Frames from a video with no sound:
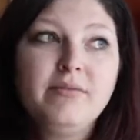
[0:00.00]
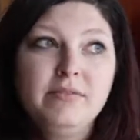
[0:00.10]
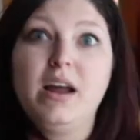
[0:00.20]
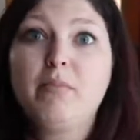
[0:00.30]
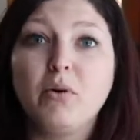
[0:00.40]

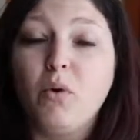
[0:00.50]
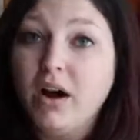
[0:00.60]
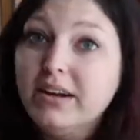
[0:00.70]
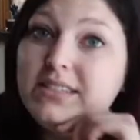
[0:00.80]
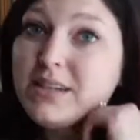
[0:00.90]
number
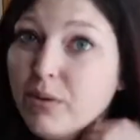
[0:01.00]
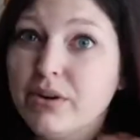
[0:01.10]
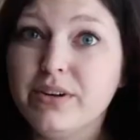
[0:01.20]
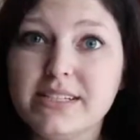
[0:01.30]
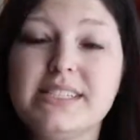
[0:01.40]
one, someone
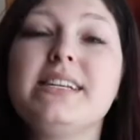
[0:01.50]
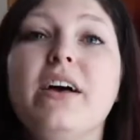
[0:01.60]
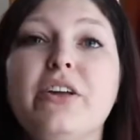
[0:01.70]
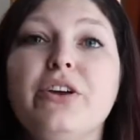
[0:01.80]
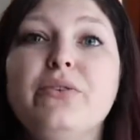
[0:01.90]
who doesn't
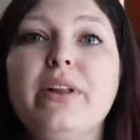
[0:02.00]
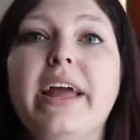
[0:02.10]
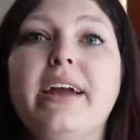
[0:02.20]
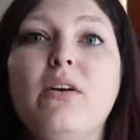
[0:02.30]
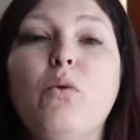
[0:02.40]
tell you
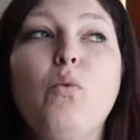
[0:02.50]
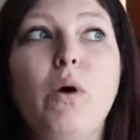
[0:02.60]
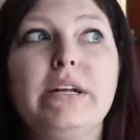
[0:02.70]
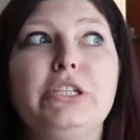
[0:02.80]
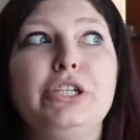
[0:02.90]
like what